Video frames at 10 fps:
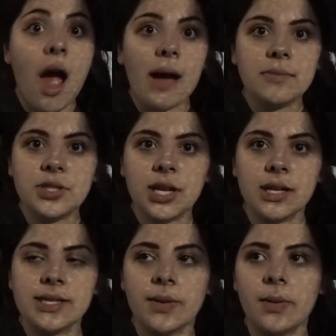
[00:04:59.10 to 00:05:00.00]
I'm
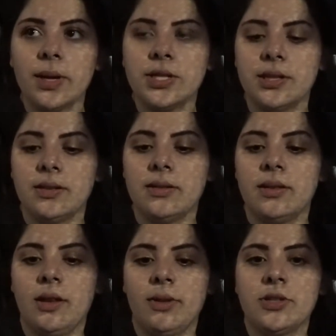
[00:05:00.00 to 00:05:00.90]
jealous. I wanna watch it.
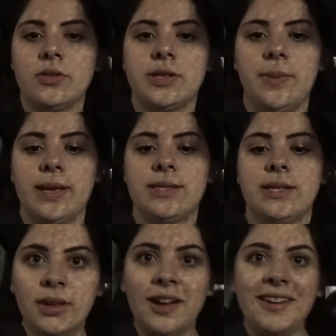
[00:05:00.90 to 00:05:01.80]
The original is the
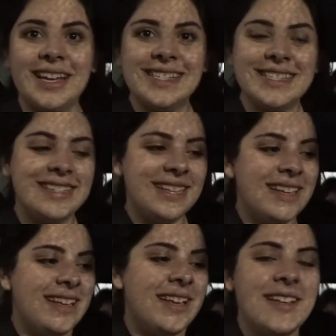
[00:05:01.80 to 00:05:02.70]
best. Oh yes.
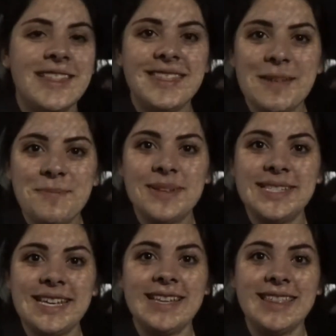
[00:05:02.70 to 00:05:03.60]

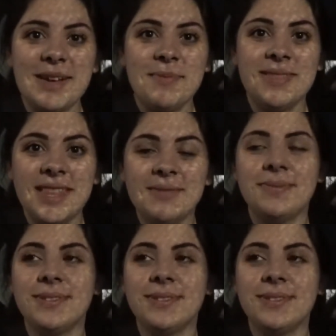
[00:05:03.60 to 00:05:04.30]
Thumpity thump thump.